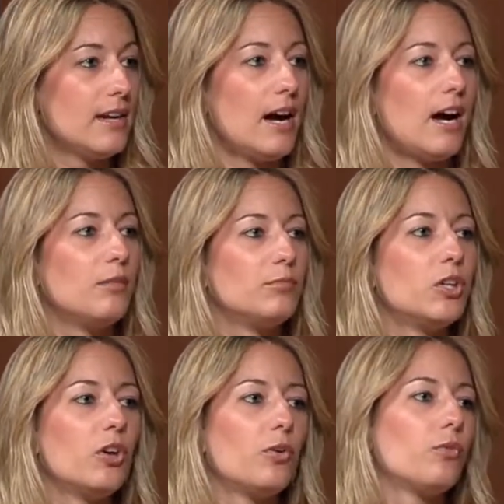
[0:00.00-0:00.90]

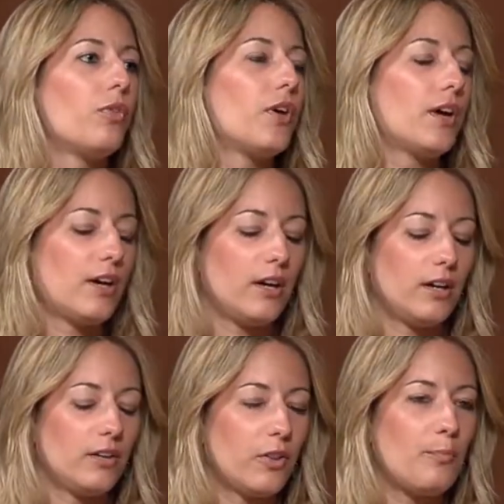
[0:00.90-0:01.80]

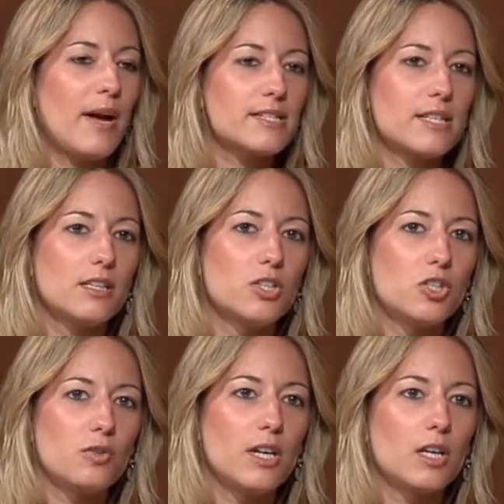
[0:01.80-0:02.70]
The best thing to
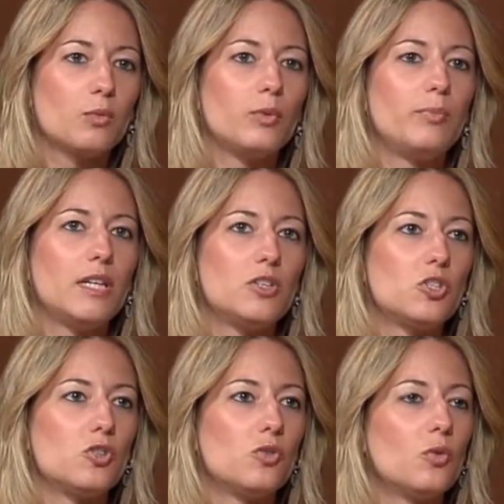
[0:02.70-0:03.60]
do here would be
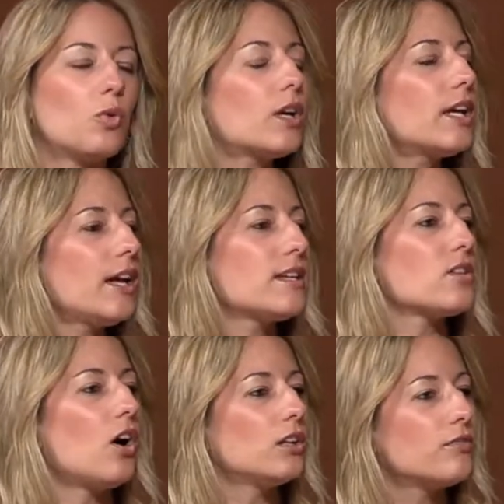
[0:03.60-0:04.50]
to organize
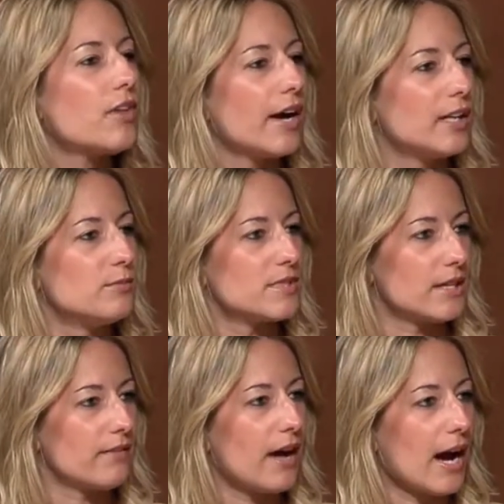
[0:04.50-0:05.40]
all of the items
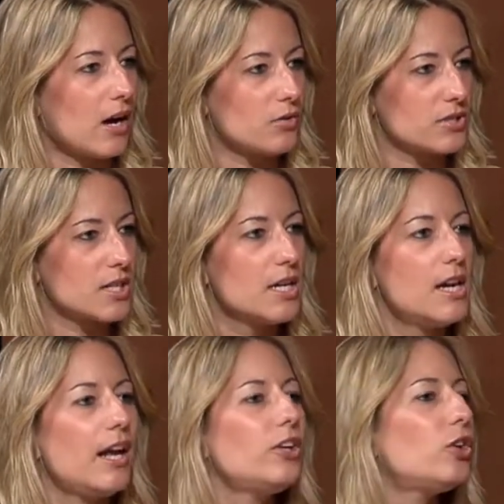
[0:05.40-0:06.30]
in the house,
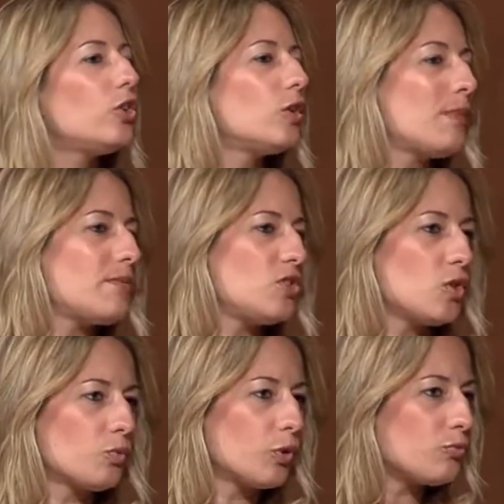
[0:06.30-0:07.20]
and you can maybe do
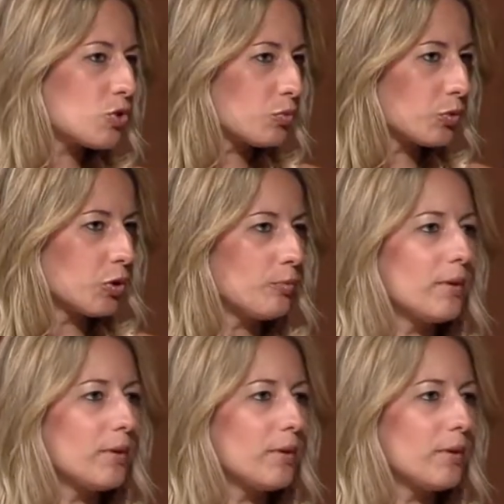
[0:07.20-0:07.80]
it room to room.